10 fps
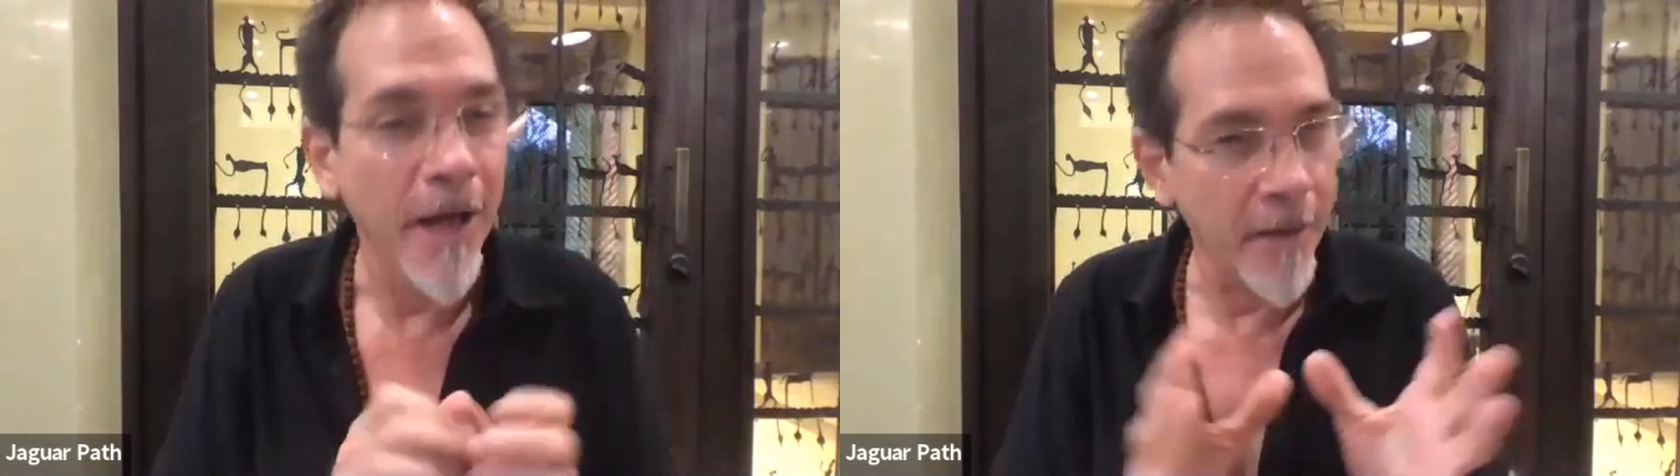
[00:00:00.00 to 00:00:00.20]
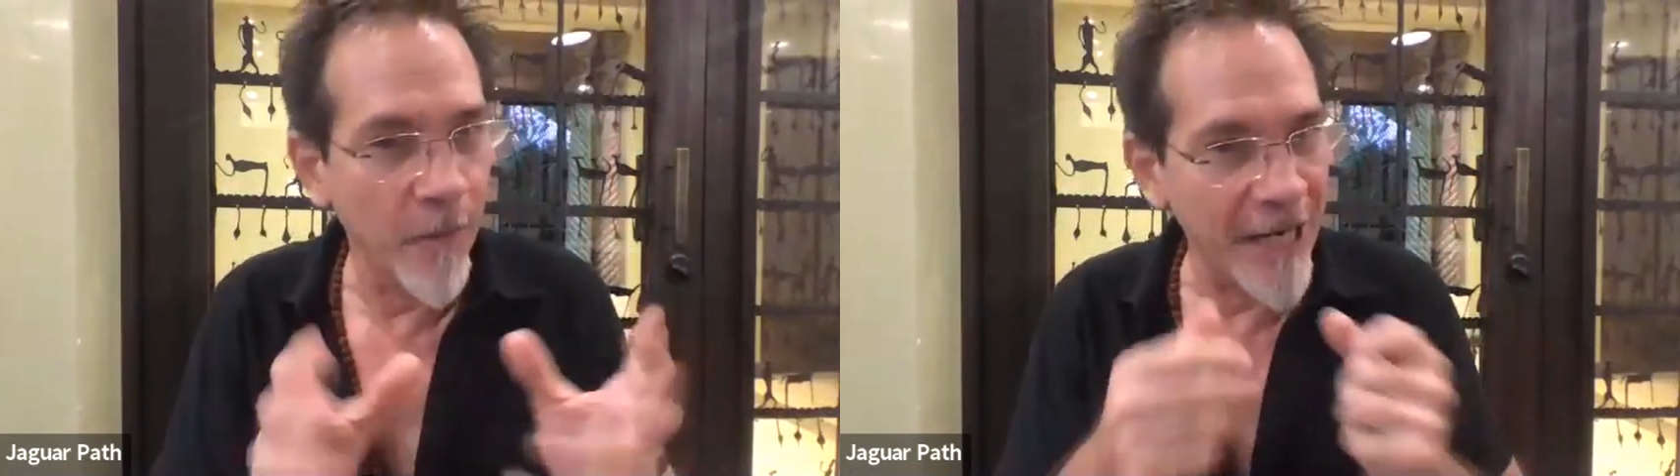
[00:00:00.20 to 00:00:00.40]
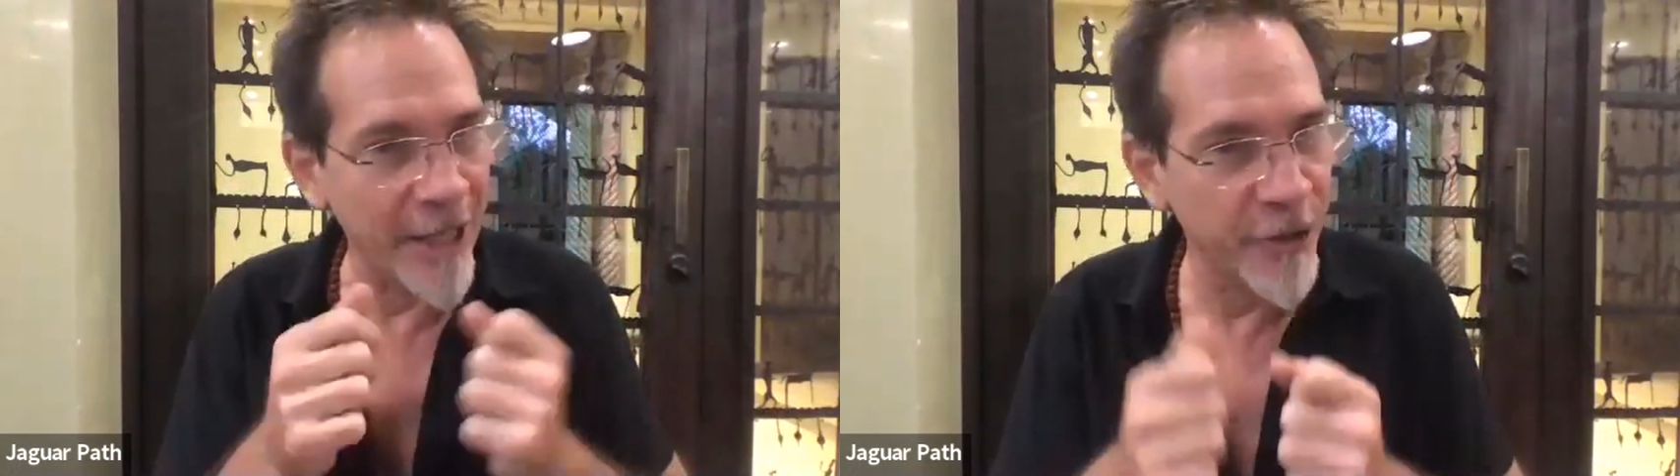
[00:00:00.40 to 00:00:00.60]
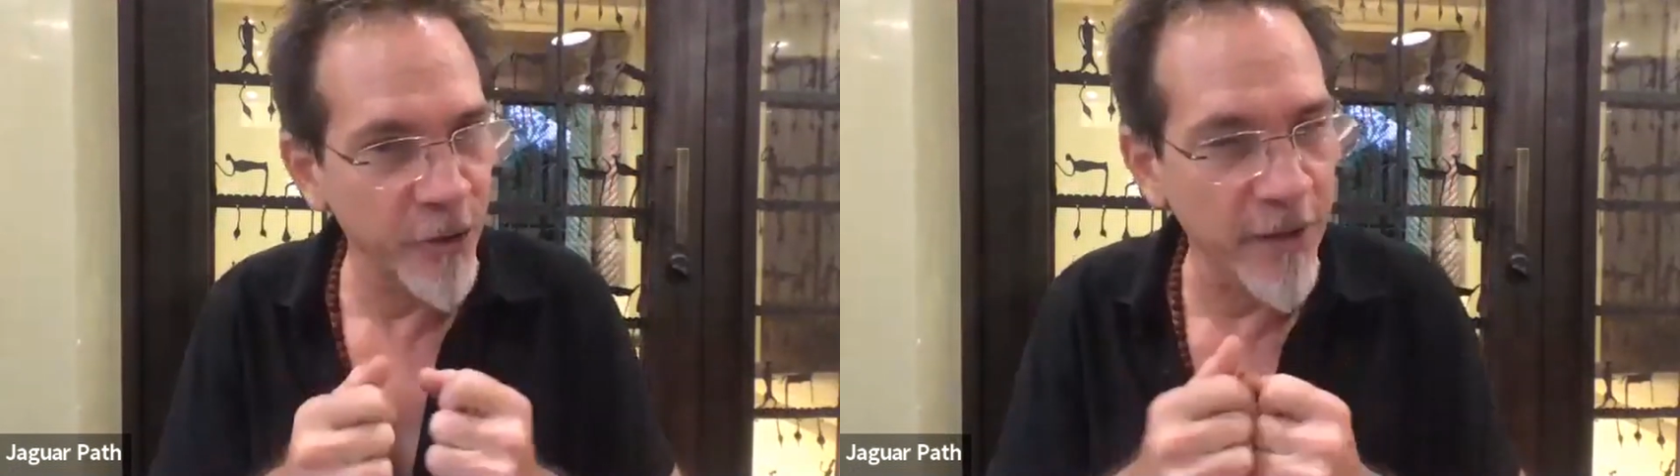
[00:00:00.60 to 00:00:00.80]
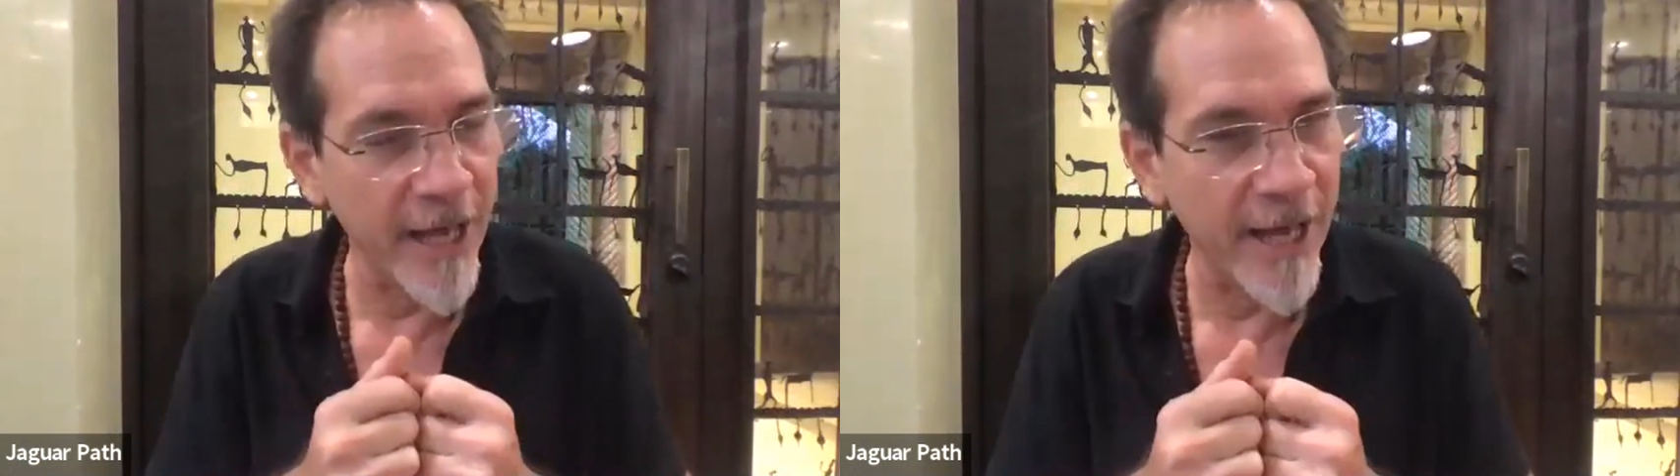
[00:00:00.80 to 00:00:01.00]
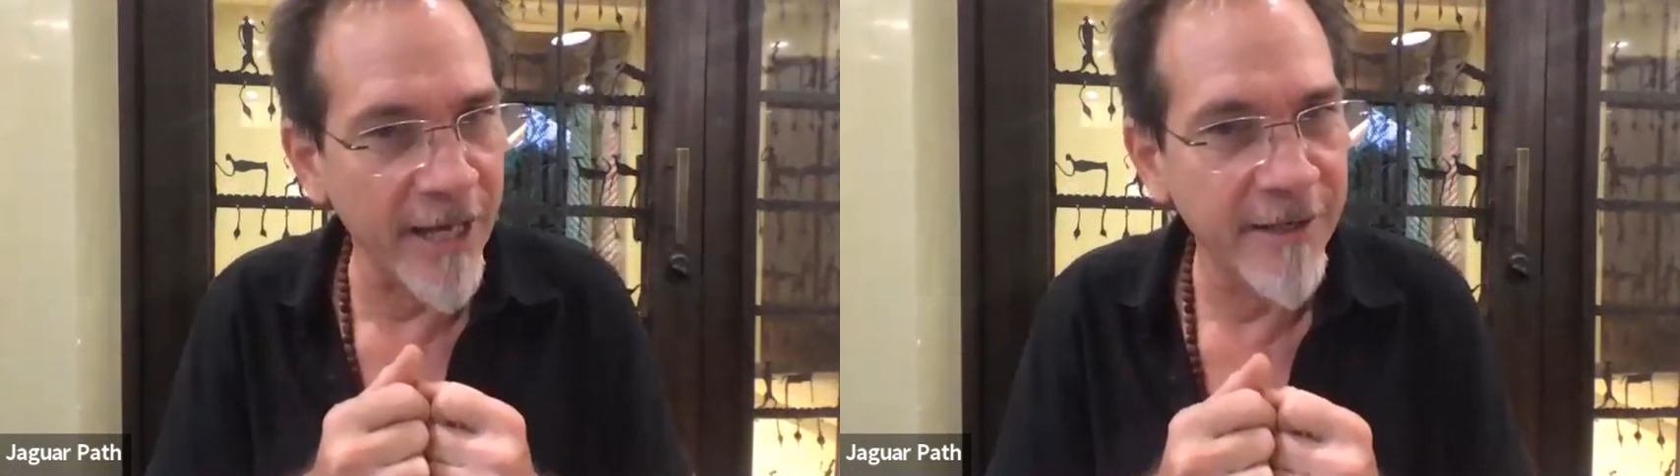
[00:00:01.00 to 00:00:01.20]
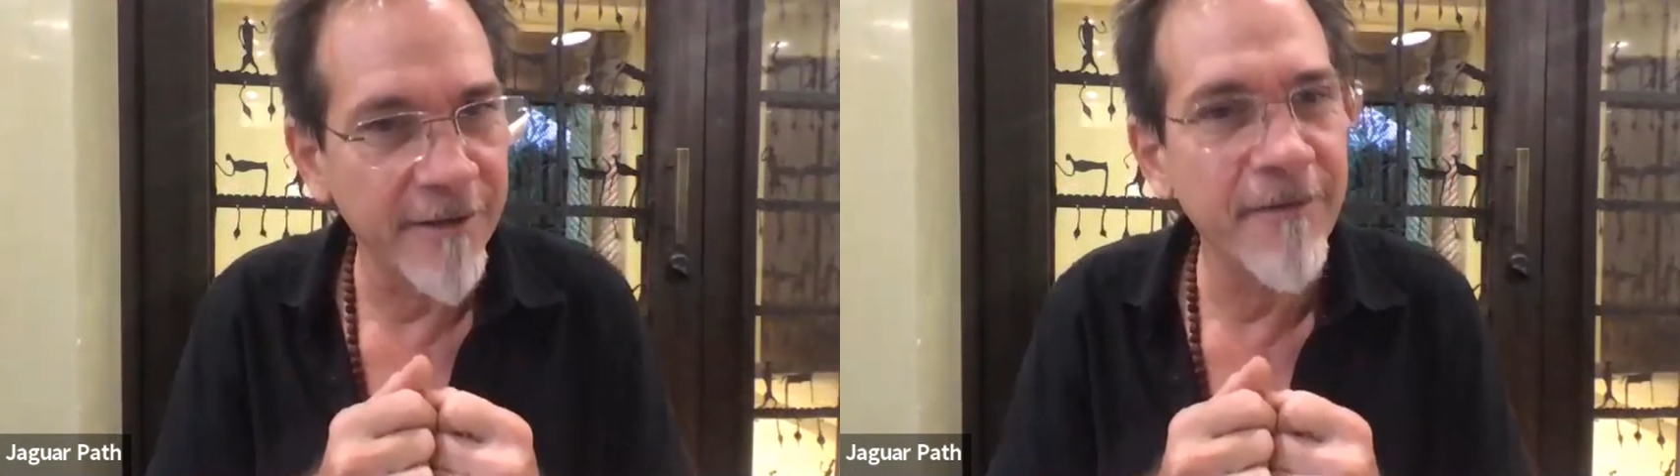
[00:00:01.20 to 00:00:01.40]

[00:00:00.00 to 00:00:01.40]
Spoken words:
And when I do that,